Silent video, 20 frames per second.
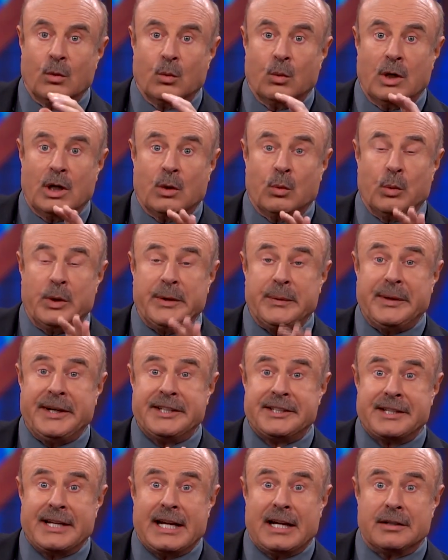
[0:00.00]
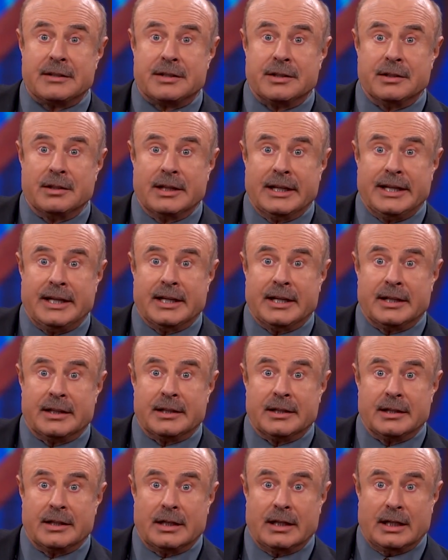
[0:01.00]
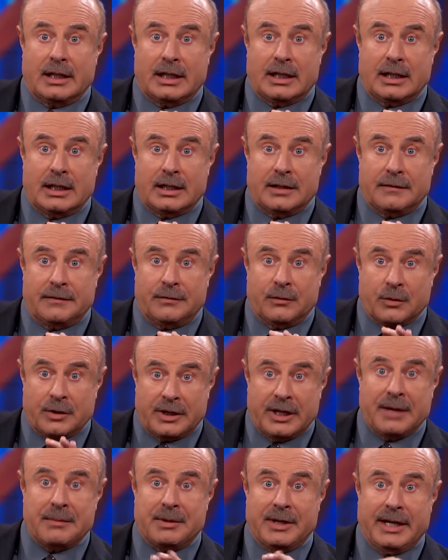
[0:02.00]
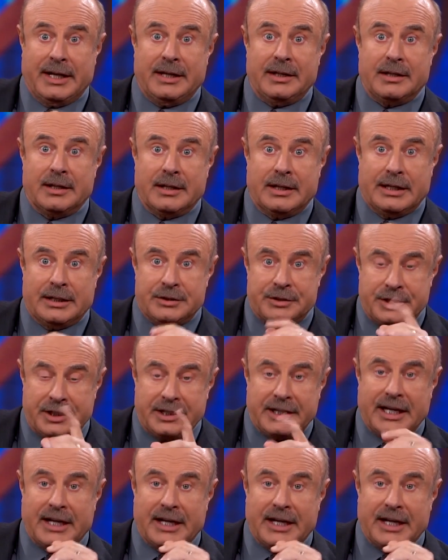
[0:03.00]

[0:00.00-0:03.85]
Well, we reached out to Lynn uh, for an update, and she